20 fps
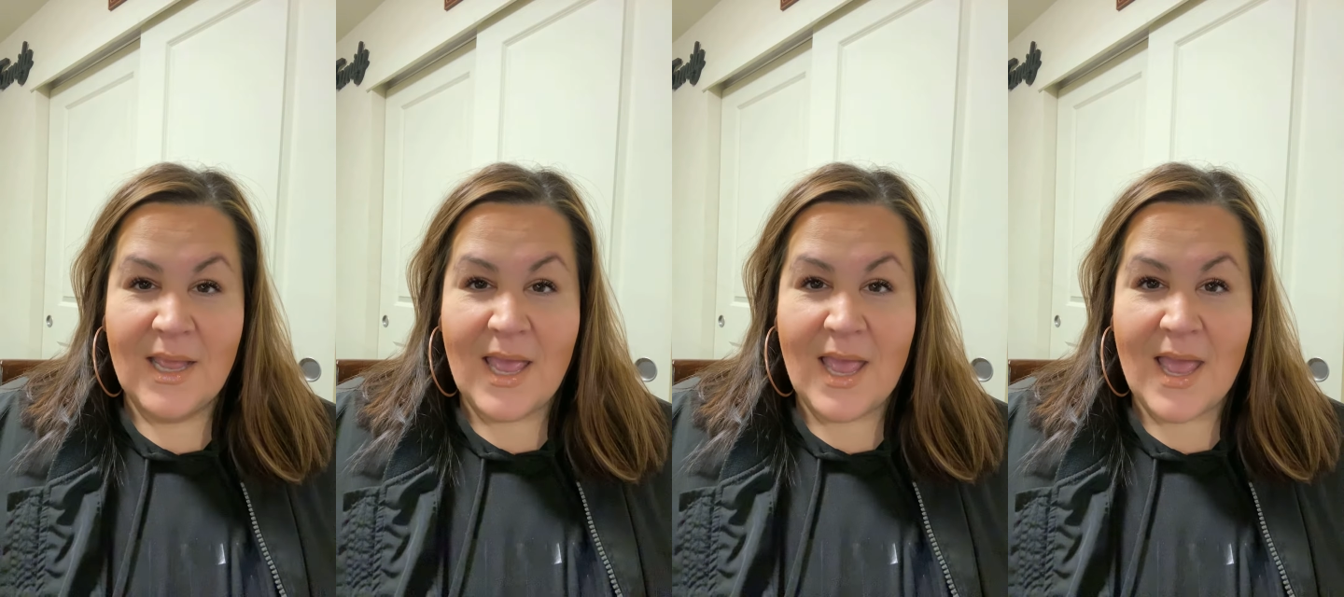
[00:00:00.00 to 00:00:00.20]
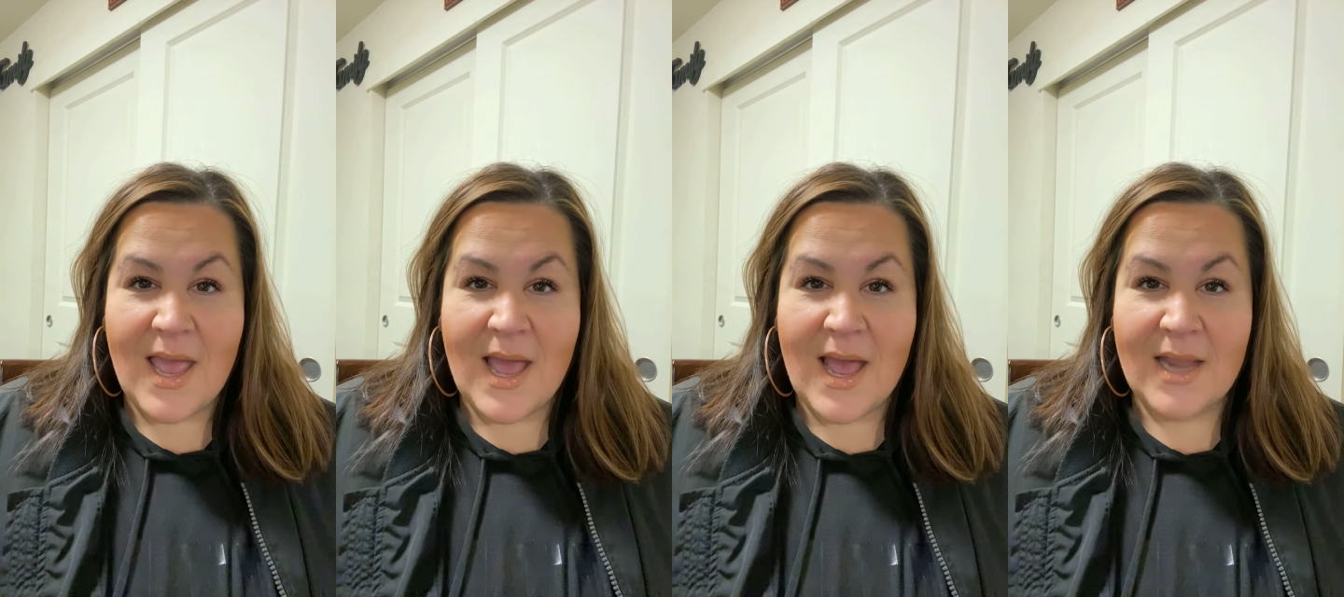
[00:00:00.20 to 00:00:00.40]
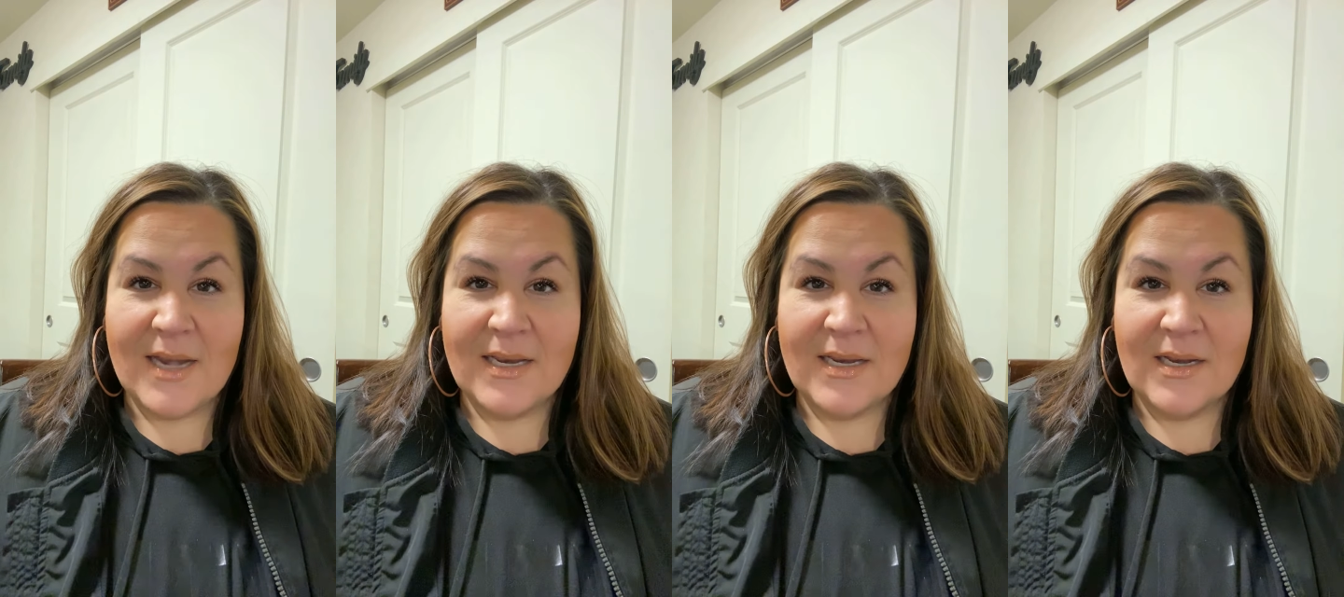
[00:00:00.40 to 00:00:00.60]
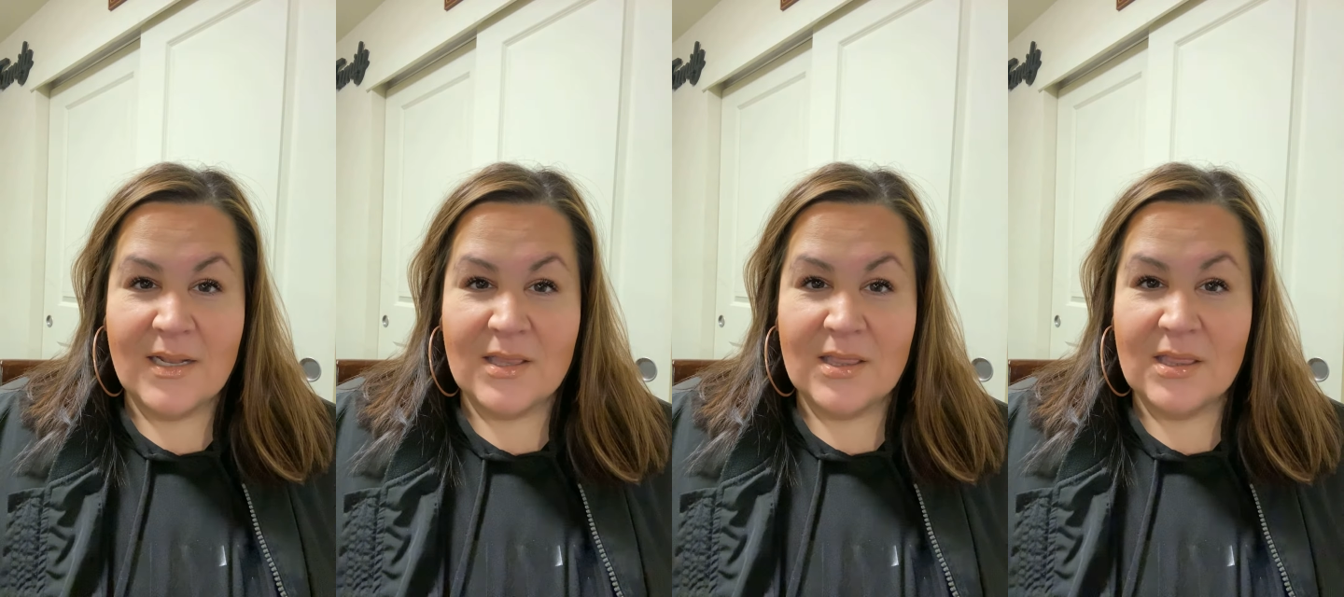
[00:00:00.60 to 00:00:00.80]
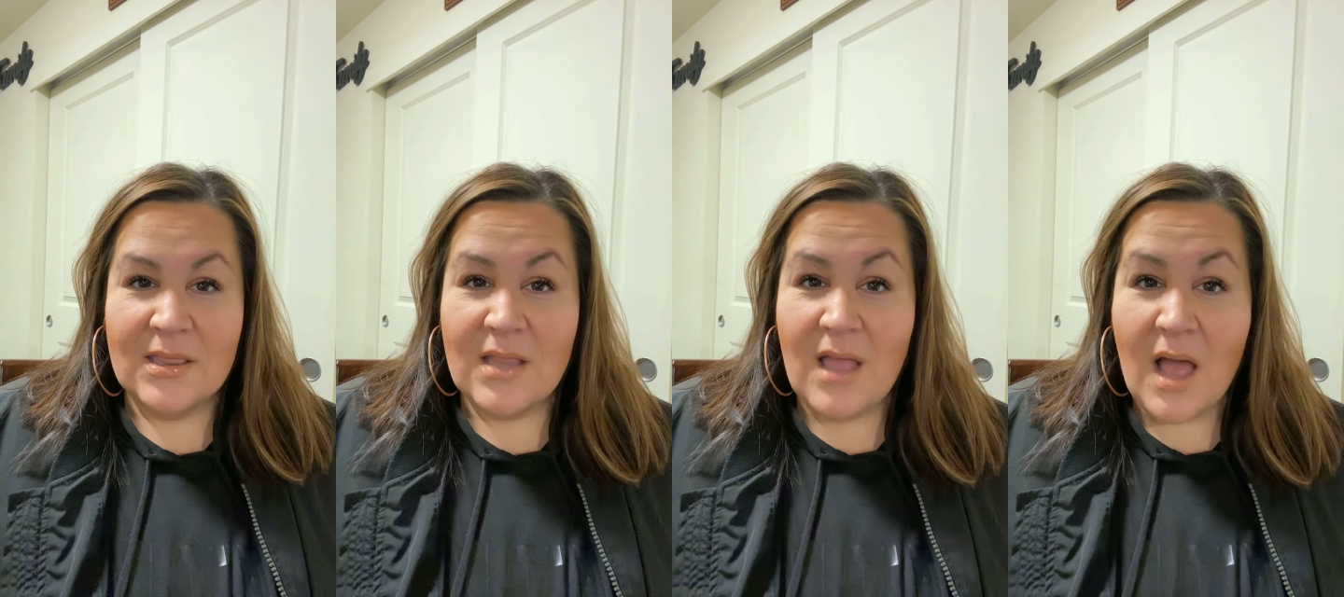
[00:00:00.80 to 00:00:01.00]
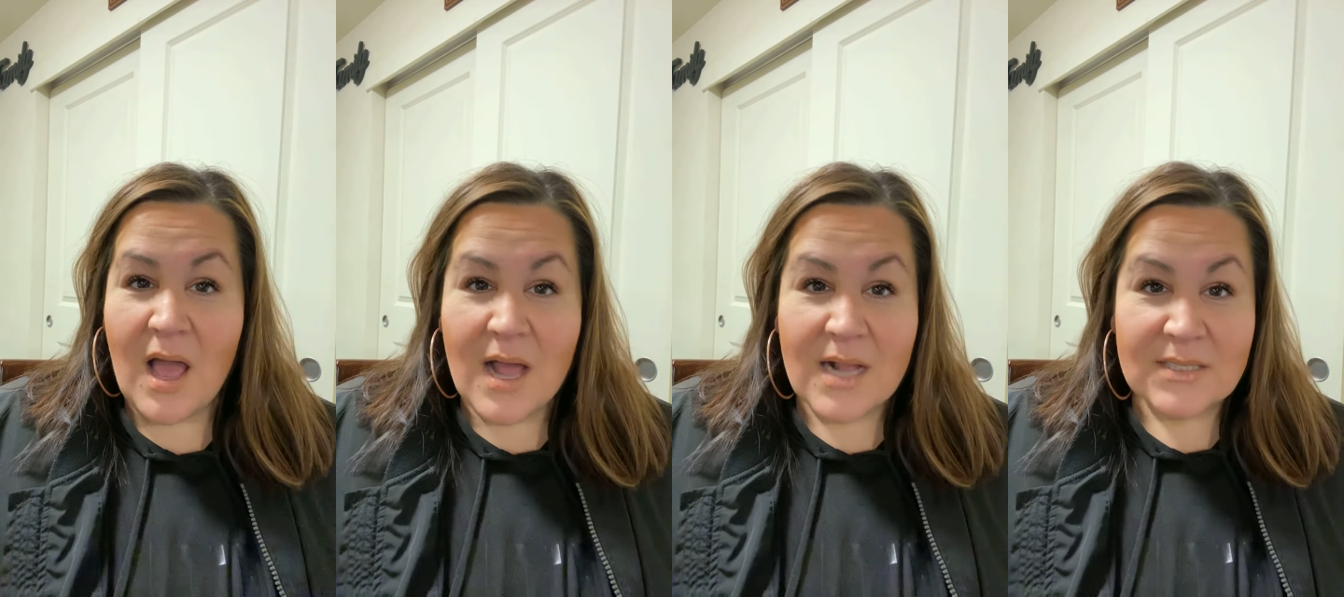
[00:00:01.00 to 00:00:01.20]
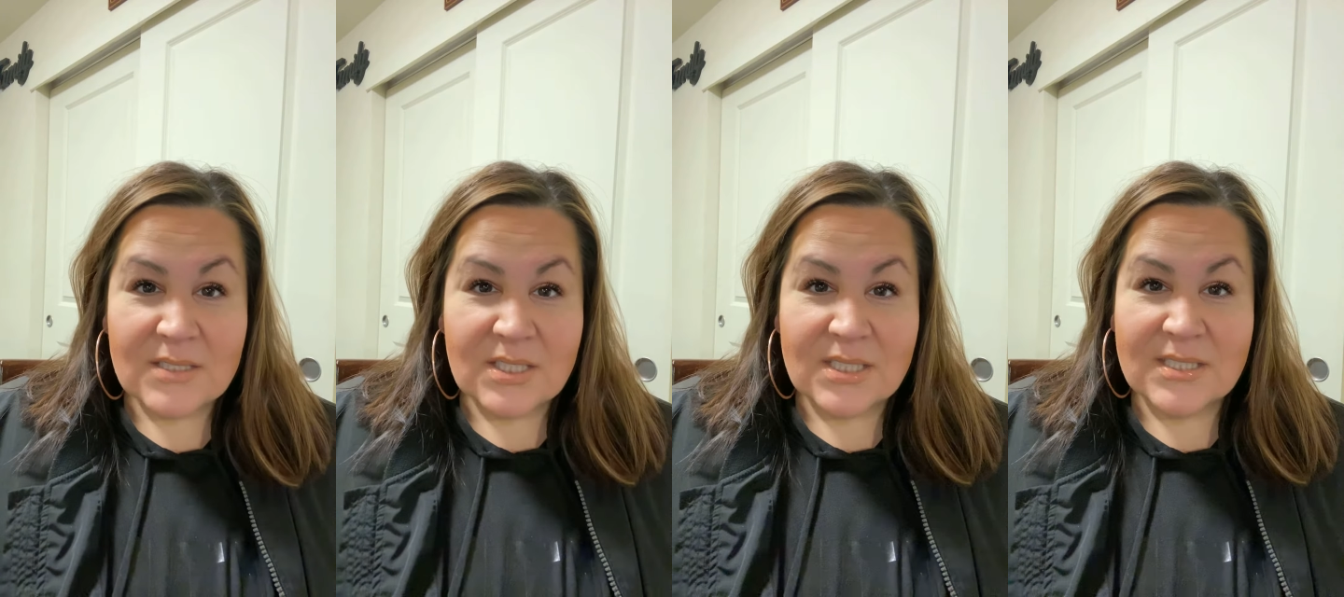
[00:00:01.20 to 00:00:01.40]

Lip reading: added a lot